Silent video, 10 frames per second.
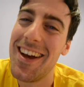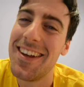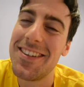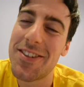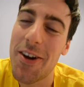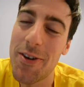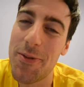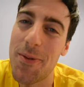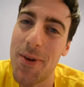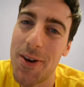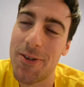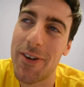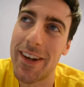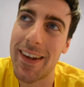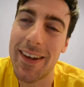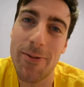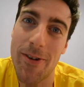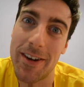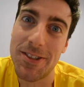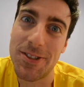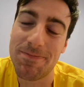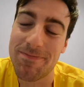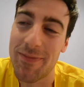sorry for murdering French,